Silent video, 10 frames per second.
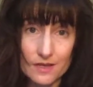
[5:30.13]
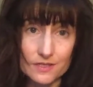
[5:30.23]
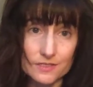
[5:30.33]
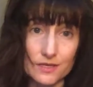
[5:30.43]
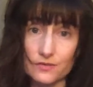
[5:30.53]

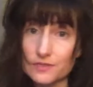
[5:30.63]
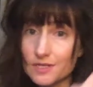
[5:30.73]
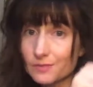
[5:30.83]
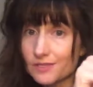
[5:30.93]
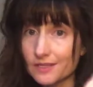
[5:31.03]
So if you
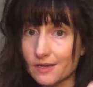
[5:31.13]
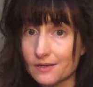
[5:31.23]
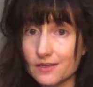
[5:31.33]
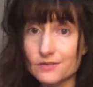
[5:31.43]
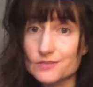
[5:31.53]
double click on
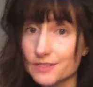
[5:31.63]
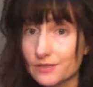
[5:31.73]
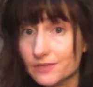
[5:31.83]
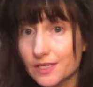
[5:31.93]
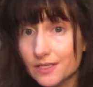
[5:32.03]
closing
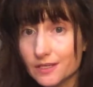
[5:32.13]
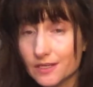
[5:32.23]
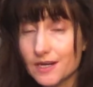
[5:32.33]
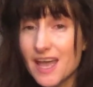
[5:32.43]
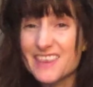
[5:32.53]
over
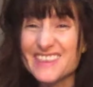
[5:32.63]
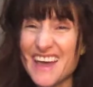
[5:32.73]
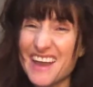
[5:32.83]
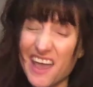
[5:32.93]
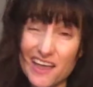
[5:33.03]
here,
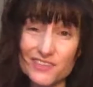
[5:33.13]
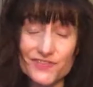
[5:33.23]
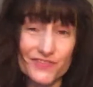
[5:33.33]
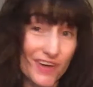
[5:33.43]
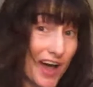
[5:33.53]
that has
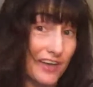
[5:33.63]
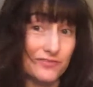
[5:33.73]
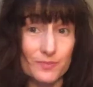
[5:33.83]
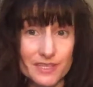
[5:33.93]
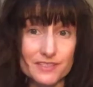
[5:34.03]
5
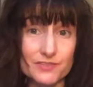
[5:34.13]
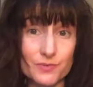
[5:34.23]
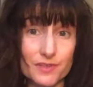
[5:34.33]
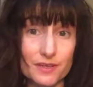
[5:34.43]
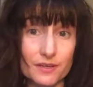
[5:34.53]
pieces
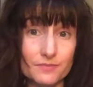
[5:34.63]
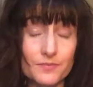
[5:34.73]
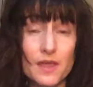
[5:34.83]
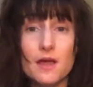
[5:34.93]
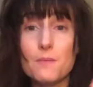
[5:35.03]
within it.
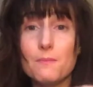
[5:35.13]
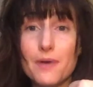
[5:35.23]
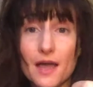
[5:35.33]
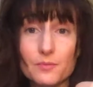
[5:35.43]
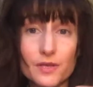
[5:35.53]

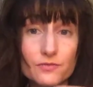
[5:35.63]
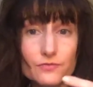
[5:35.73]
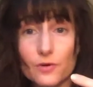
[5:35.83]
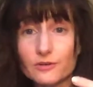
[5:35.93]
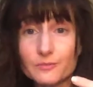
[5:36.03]
Back bend,
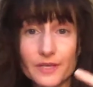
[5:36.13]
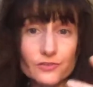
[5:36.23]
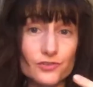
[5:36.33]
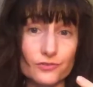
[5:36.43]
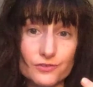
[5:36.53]
forward bend,
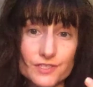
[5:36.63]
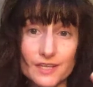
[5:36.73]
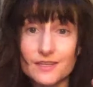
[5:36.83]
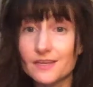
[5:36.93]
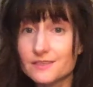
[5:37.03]
shoulder stand,
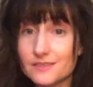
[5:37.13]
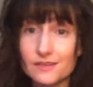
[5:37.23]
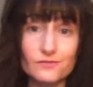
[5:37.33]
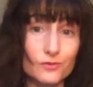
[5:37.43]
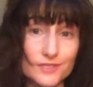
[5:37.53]

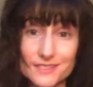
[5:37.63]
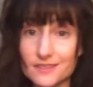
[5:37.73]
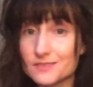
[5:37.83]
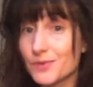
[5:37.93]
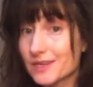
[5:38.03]
headstand, 4
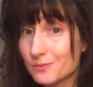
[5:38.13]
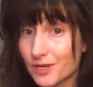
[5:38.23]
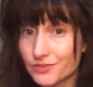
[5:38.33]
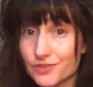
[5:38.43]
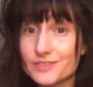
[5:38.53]
seats. Make it a
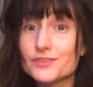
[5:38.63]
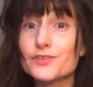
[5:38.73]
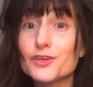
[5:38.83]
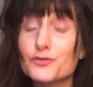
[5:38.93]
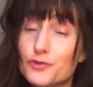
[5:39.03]
mantra so
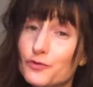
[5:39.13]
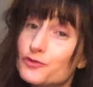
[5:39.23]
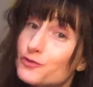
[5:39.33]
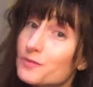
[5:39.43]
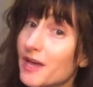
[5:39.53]
that you don't
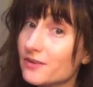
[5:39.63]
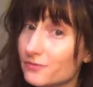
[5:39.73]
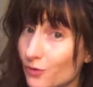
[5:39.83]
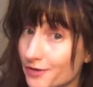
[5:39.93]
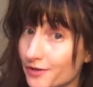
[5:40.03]
do them out of
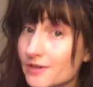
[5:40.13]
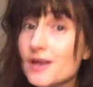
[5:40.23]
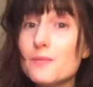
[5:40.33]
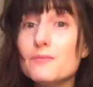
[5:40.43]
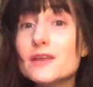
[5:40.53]
order.
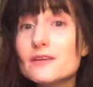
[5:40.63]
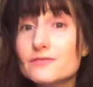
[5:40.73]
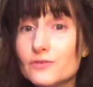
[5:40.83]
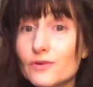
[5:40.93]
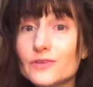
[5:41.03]
Many of
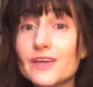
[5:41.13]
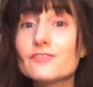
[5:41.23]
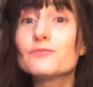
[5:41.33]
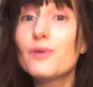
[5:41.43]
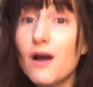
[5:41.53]
you only
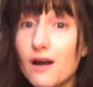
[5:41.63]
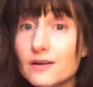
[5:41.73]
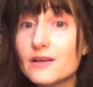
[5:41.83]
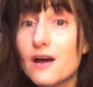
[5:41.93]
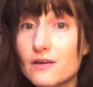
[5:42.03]
have
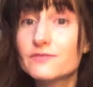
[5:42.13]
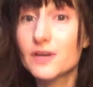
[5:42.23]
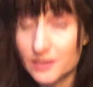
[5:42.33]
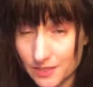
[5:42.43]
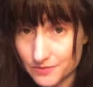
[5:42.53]
part of
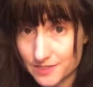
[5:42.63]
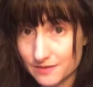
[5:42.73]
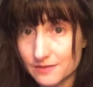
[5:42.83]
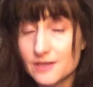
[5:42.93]
closing.